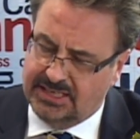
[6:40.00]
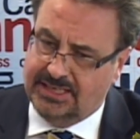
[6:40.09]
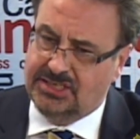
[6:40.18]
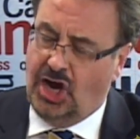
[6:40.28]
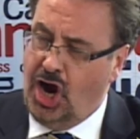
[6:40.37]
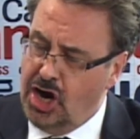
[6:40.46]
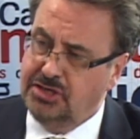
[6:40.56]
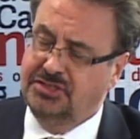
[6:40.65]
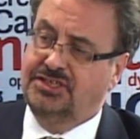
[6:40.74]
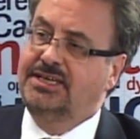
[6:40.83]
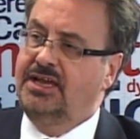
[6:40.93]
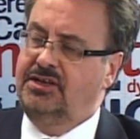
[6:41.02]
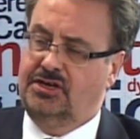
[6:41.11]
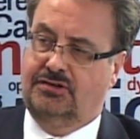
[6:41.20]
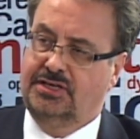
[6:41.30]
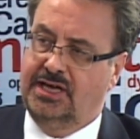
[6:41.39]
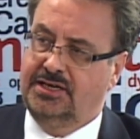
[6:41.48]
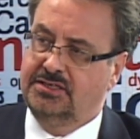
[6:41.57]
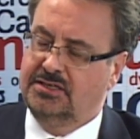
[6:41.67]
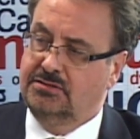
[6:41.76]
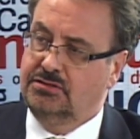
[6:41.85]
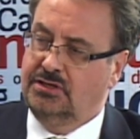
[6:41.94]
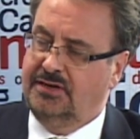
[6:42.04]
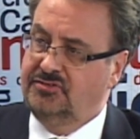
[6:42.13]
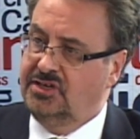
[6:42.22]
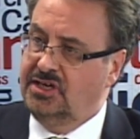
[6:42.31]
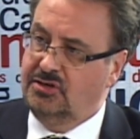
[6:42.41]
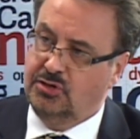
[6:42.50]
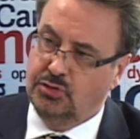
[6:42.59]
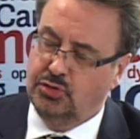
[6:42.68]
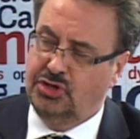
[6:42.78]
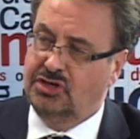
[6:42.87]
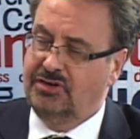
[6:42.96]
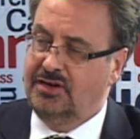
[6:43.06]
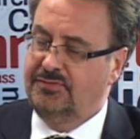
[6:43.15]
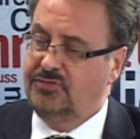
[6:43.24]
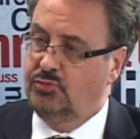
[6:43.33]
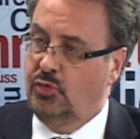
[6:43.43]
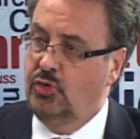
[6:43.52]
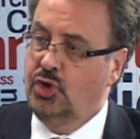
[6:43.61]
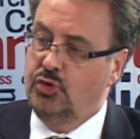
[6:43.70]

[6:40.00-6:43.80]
it's harder to get here in Canada. You have to kind of look around for, well,